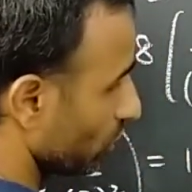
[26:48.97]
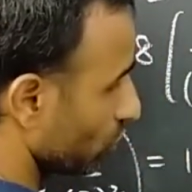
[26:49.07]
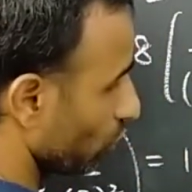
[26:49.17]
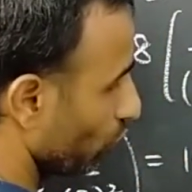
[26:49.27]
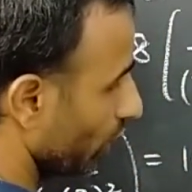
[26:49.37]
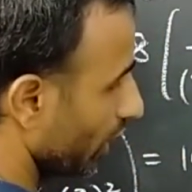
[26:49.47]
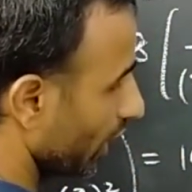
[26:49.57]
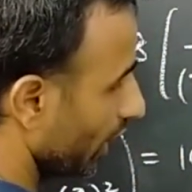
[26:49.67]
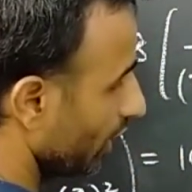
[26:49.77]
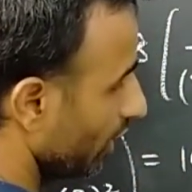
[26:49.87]
So we
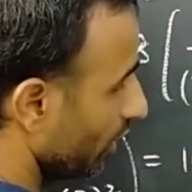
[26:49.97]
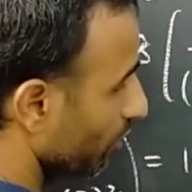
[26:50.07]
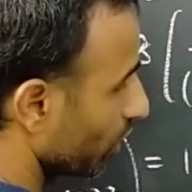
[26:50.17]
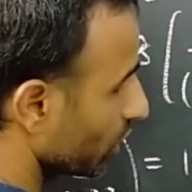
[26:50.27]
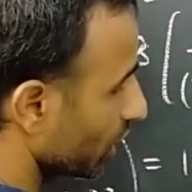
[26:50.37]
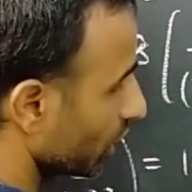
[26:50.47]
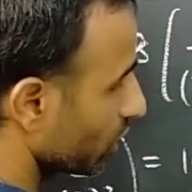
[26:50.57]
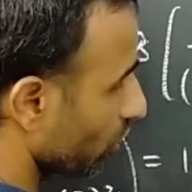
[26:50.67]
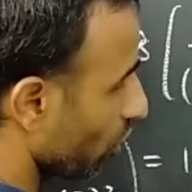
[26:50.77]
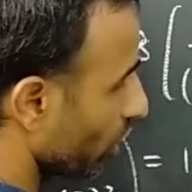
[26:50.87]
need, because it is
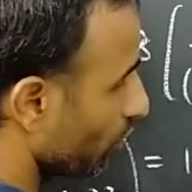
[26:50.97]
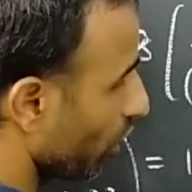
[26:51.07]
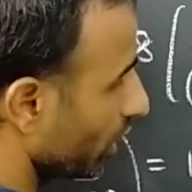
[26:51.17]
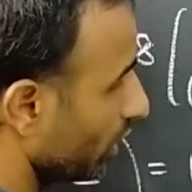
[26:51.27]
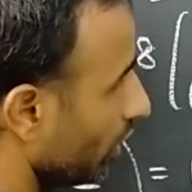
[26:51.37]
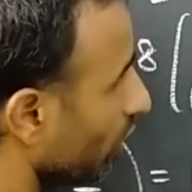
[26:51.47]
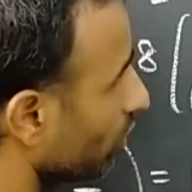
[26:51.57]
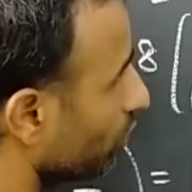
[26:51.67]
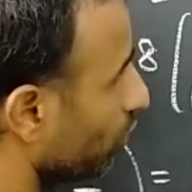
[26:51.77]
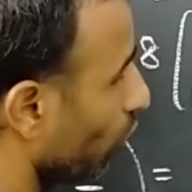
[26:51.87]
round about
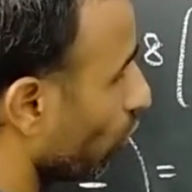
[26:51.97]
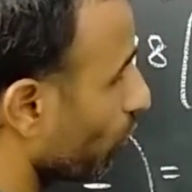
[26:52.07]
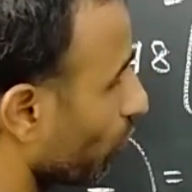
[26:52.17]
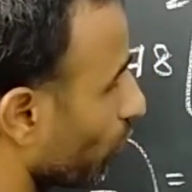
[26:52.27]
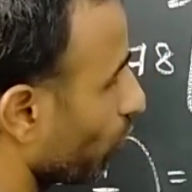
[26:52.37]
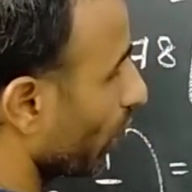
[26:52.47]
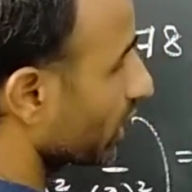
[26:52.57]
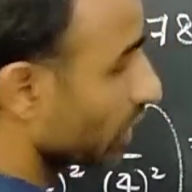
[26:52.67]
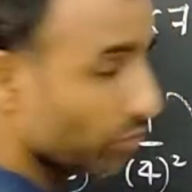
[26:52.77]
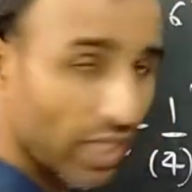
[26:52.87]
4 point
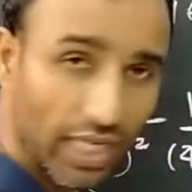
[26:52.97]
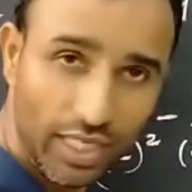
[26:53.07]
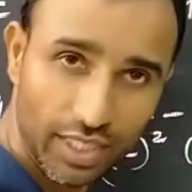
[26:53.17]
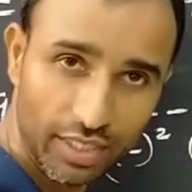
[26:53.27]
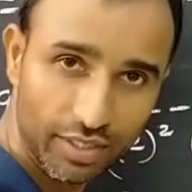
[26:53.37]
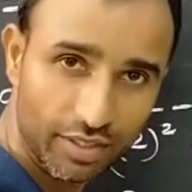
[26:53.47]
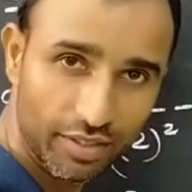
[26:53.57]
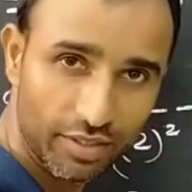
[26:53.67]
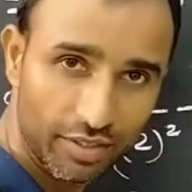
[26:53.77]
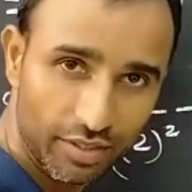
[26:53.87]
something.
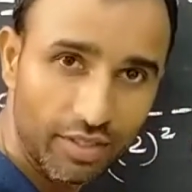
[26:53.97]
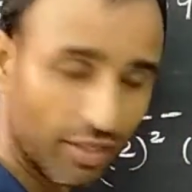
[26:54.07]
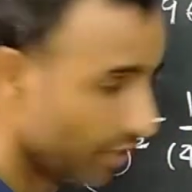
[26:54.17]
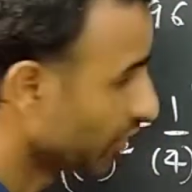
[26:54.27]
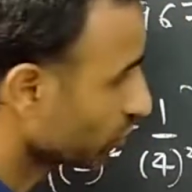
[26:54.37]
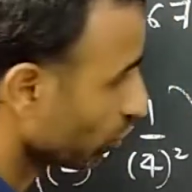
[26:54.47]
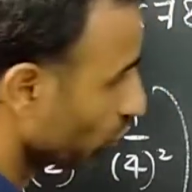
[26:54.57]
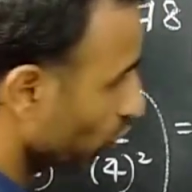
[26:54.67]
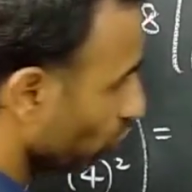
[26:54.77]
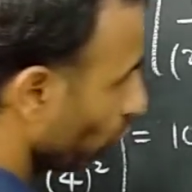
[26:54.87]

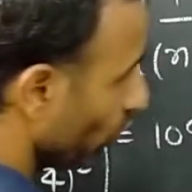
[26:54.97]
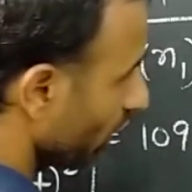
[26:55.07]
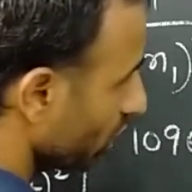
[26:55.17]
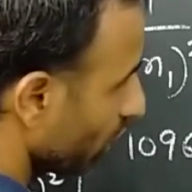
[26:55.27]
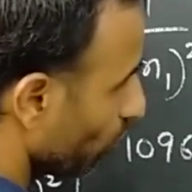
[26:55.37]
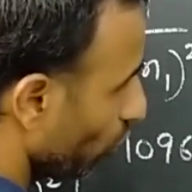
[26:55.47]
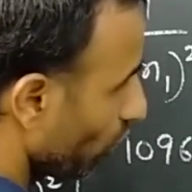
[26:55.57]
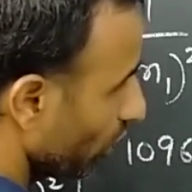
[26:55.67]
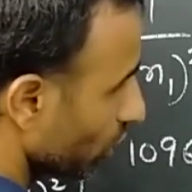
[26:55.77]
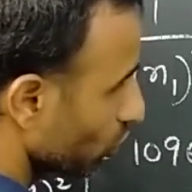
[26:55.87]
So 2 digit
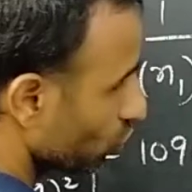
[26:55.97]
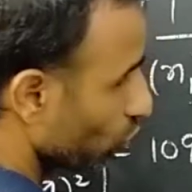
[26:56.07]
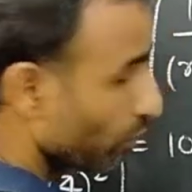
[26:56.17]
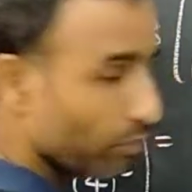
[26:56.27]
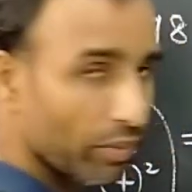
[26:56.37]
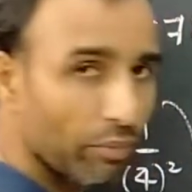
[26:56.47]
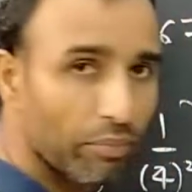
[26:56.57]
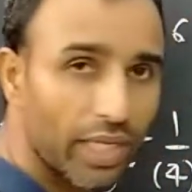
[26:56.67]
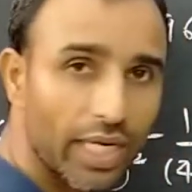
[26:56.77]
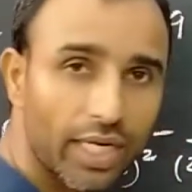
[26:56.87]
more to
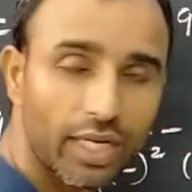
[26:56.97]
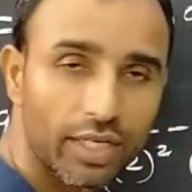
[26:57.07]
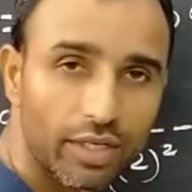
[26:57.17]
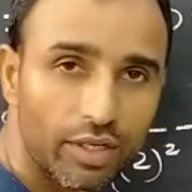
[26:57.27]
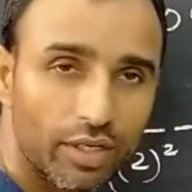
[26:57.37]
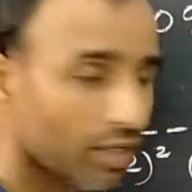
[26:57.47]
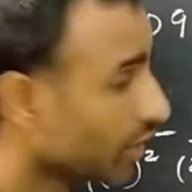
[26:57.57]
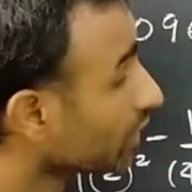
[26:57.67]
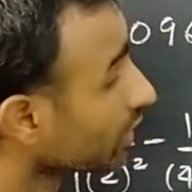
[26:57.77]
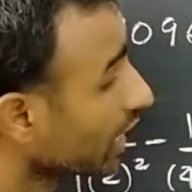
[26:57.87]
make it
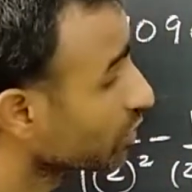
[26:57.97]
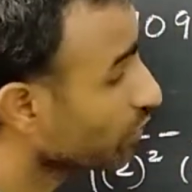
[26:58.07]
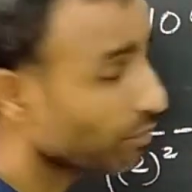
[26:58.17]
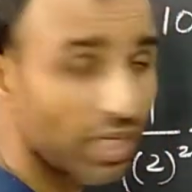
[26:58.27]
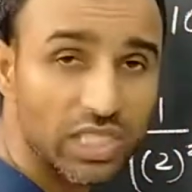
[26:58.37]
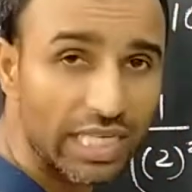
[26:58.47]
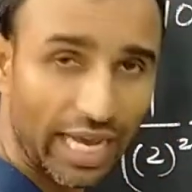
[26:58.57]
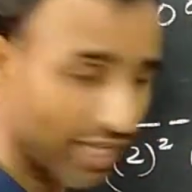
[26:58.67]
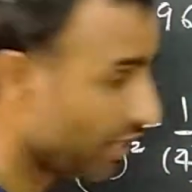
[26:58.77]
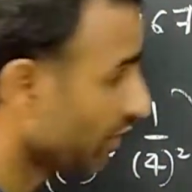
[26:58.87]
10 power minus
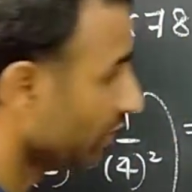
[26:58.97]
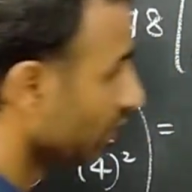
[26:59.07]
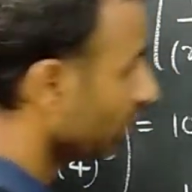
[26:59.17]
9.